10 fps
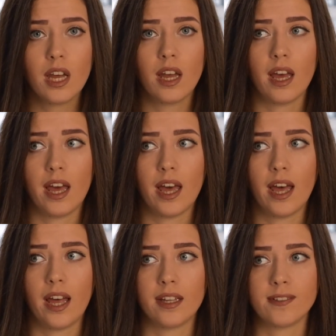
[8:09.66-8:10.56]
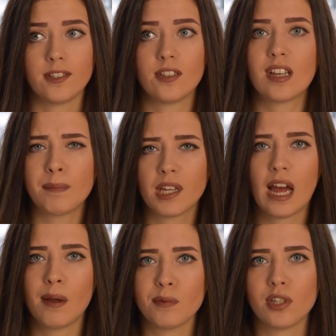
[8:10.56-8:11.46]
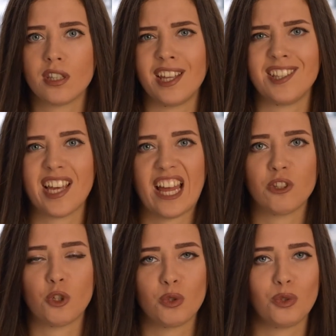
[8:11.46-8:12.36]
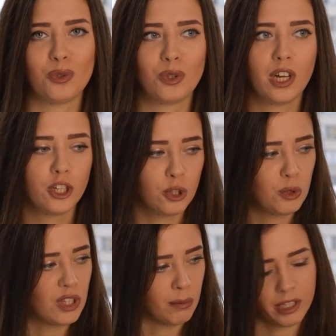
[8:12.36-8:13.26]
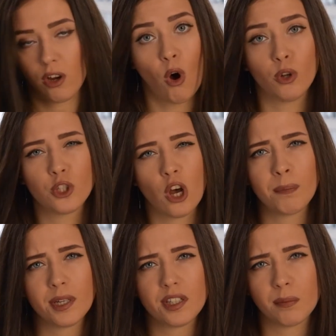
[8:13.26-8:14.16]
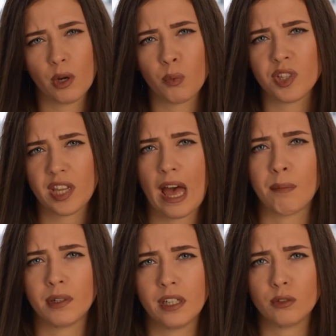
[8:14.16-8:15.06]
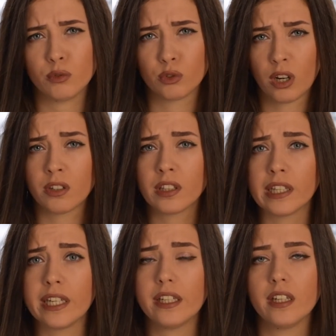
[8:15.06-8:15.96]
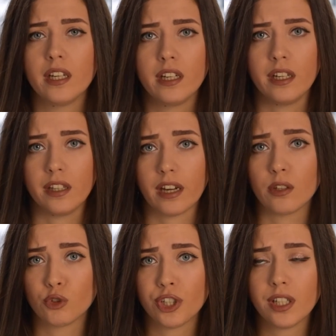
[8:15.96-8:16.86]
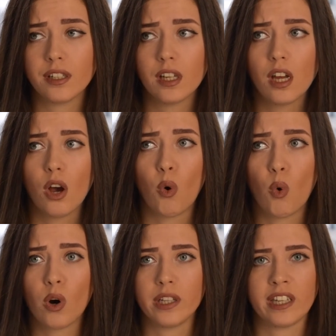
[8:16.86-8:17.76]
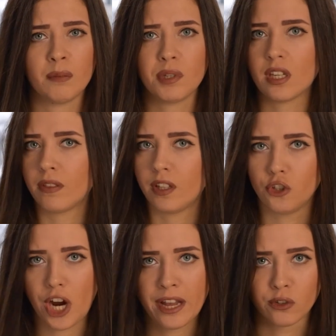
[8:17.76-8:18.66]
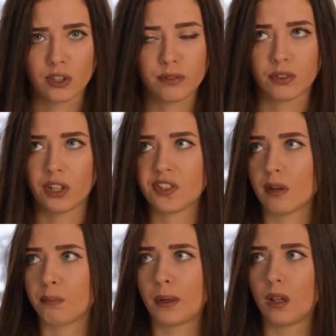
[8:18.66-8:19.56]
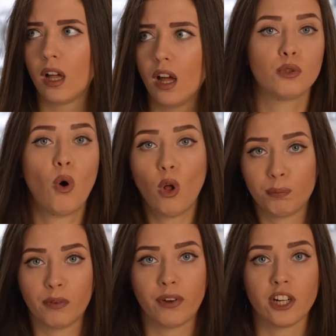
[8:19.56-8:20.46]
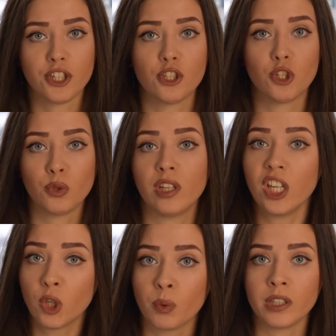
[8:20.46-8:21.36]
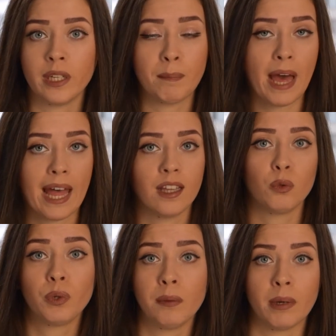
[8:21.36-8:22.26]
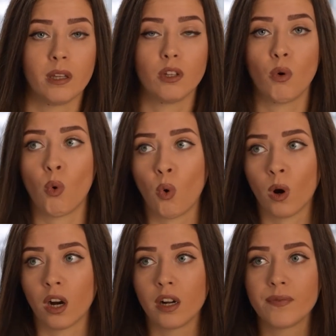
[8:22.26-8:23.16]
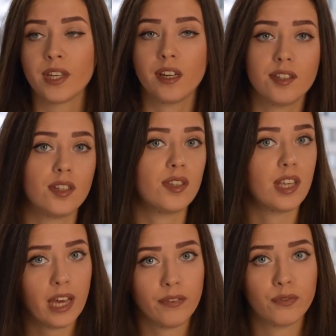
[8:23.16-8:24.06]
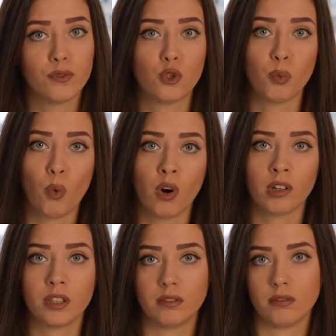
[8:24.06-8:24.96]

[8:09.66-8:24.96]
and sometimes they tend to use some like hot topics about what's happening currently in the country, or it can be something general. For example, do all professions suit equally men and women, or is it safe to walk